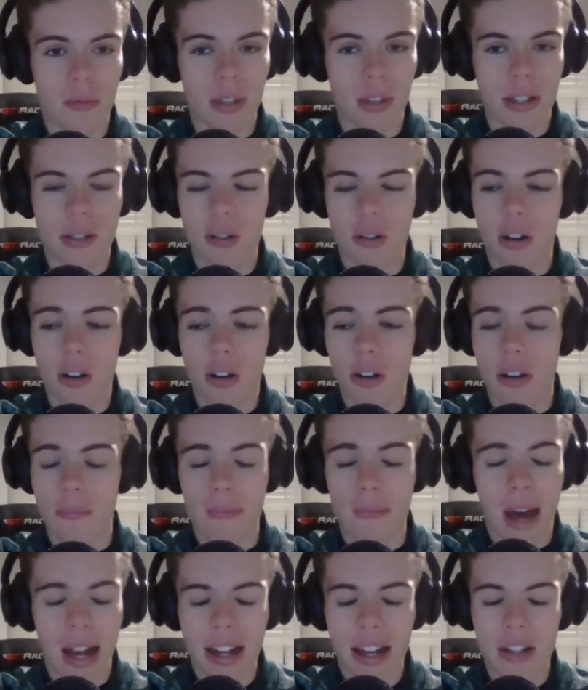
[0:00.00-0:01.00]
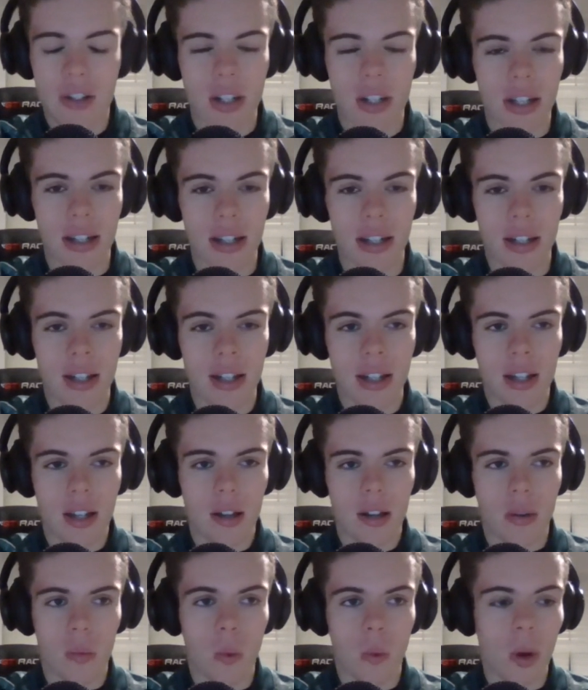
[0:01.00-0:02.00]
He's not good at managing
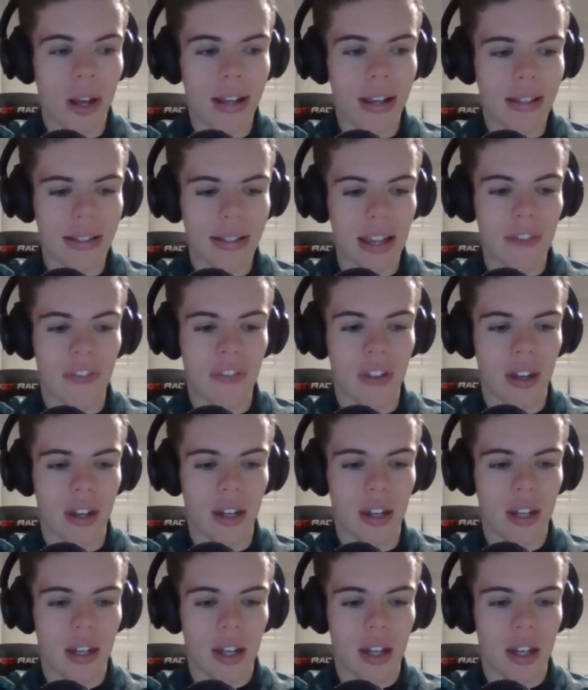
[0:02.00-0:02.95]
what he's given.